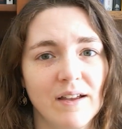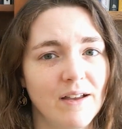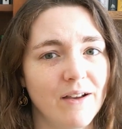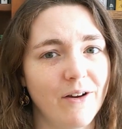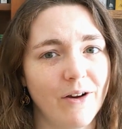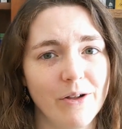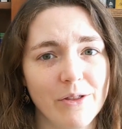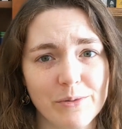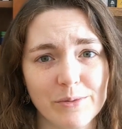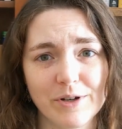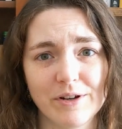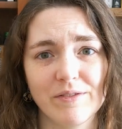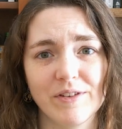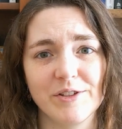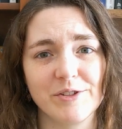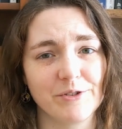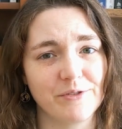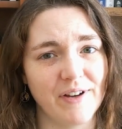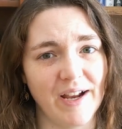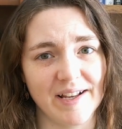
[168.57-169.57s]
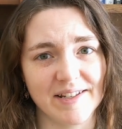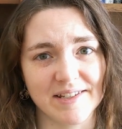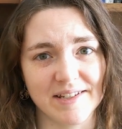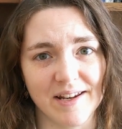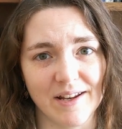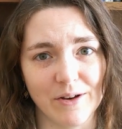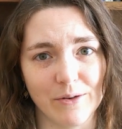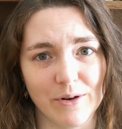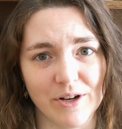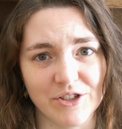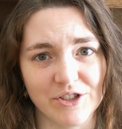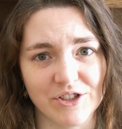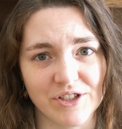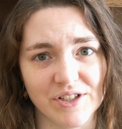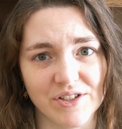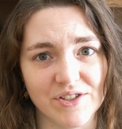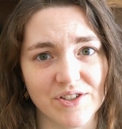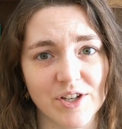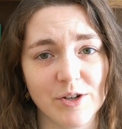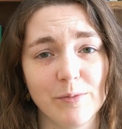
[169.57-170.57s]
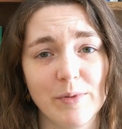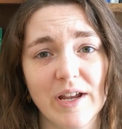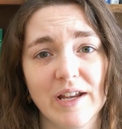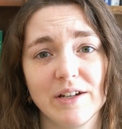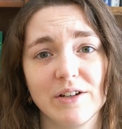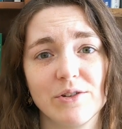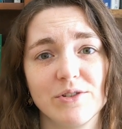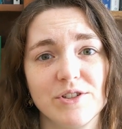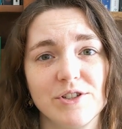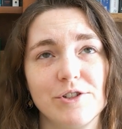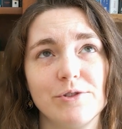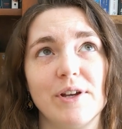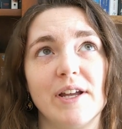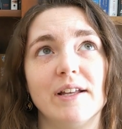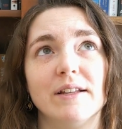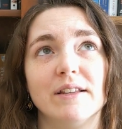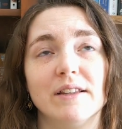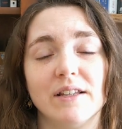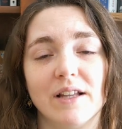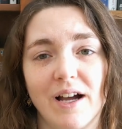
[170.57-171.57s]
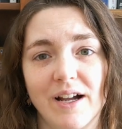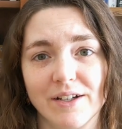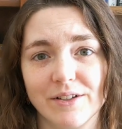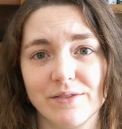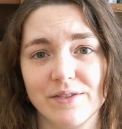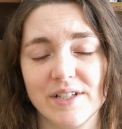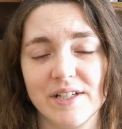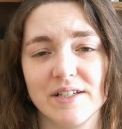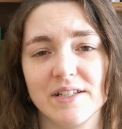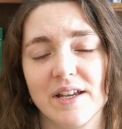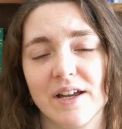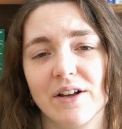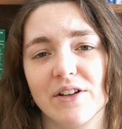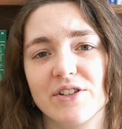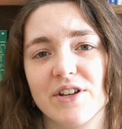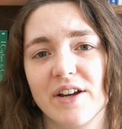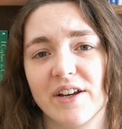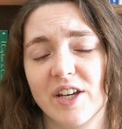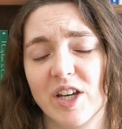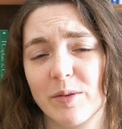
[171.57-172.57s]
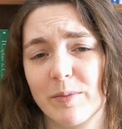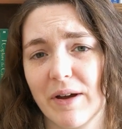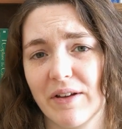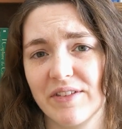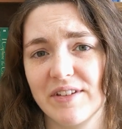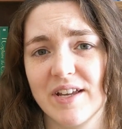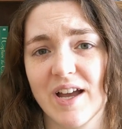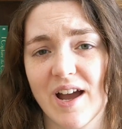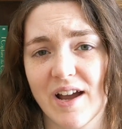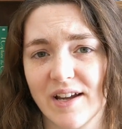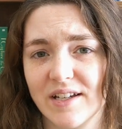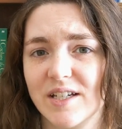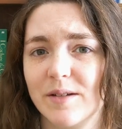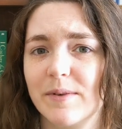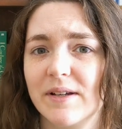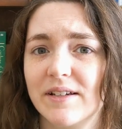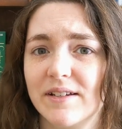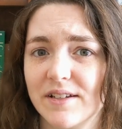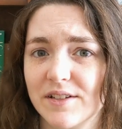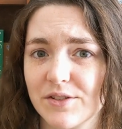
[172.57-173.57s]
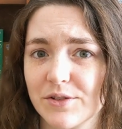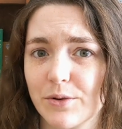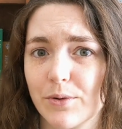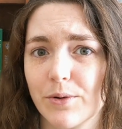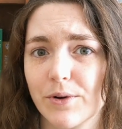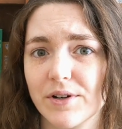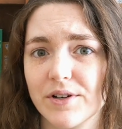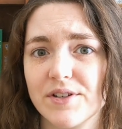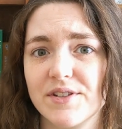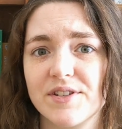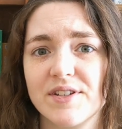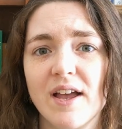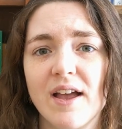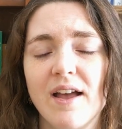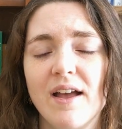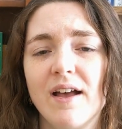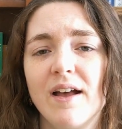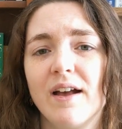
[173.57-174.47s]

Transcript: All three of these are fascinating questions, and Mann goes into a lot of detail talking about the academic discourse